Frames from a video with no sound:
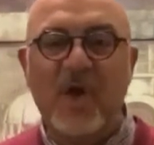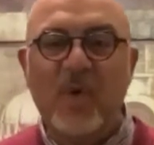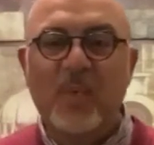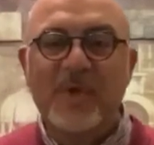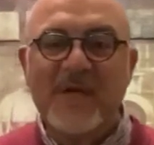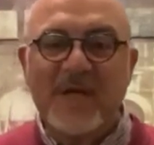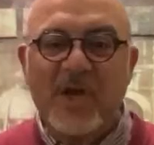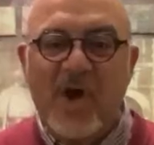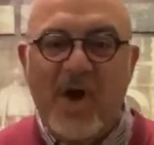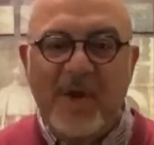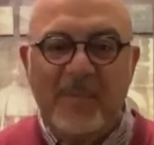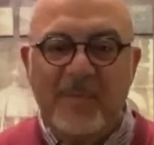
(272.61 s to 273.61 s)
We get
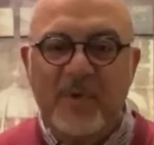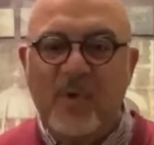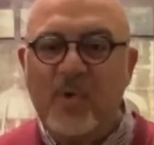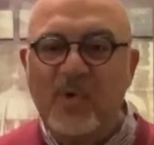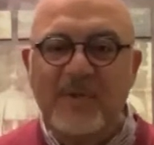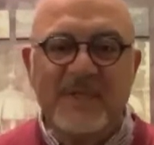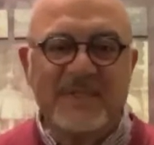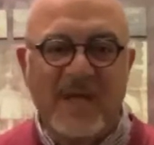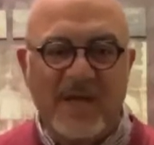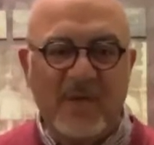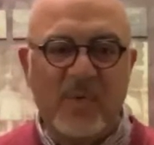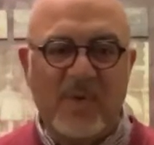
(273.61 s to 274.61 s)
caught up in all these
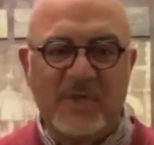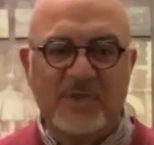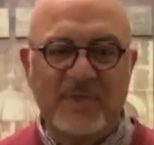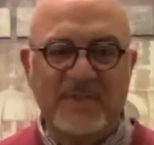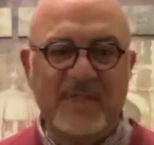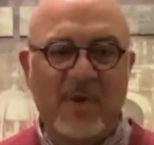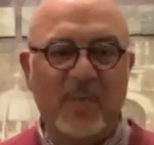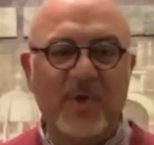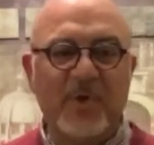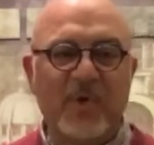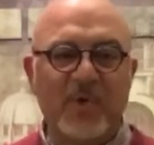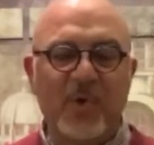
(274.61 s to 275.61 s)
kind of questions that we
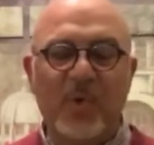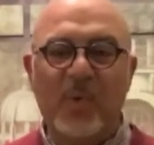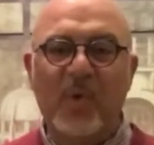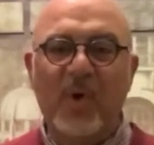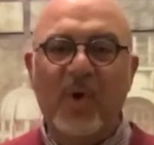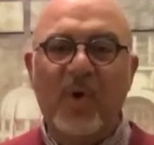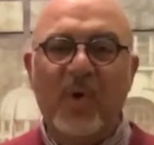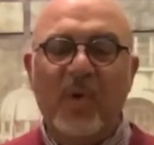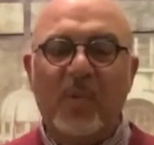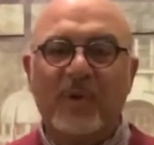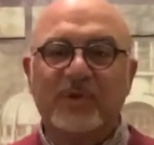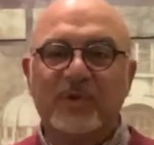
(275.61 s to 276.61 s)
don't know
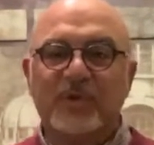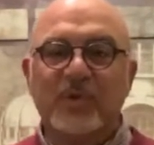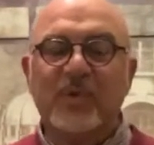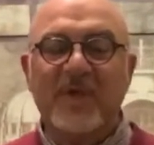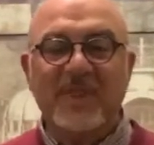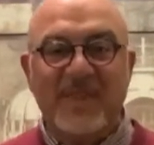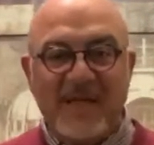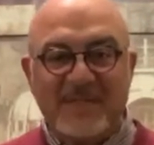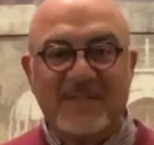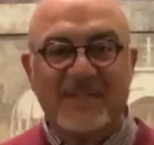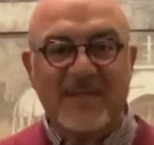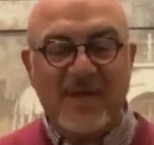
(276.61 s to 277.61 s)
what to do with.
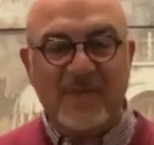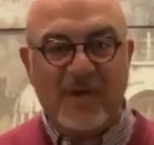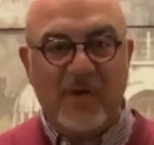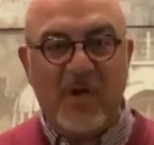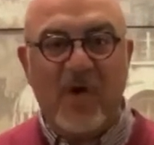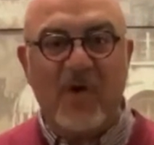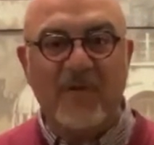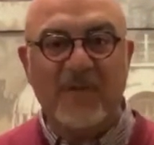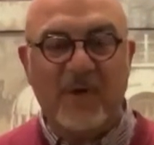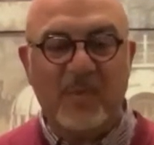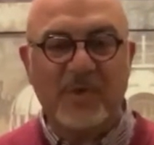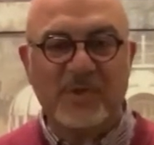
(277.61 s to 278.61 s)
That's the law
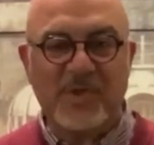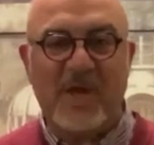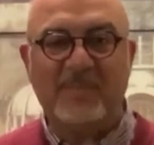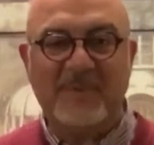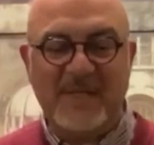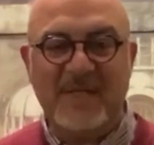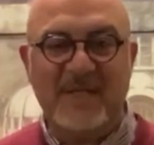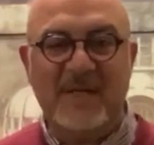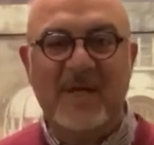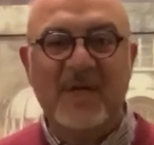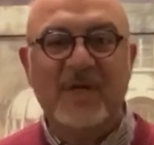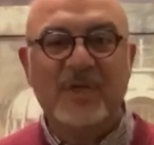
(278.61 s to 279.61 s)
that we're trapped in.